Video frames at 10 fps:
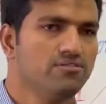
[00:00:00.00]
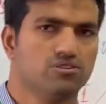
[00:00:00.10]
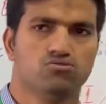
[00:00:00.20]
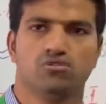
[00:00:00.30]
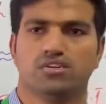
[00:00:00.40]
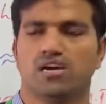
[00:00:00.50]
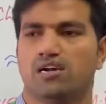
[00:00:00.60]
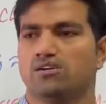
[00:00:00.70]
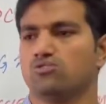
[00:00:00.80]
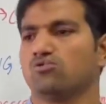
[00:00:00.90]
In
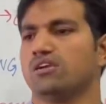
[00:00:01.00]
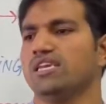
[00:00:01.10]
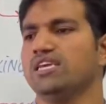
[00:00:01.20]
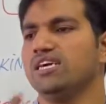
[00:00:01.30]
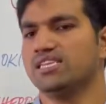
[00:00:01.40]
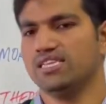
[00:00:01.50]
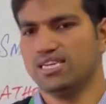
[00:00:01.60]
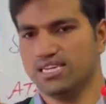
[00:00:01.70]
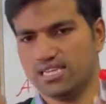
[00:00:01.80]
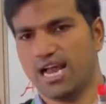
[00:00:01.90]
order to clear
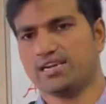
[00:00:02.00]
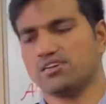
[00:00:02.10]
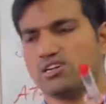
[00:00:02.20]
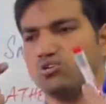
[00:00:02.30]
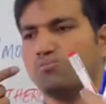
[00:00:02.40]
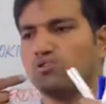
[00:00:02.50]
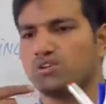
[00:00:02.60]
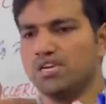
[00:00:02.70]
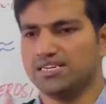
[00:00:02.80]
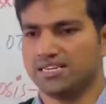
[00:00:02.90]
that
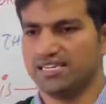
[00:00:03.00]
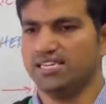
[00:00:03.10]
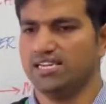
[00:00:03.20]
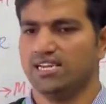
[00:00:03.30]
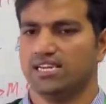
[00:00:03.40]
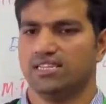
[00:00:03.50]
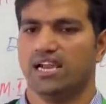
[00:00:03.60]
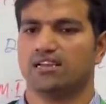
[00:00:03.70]
tracheobronchial tree, that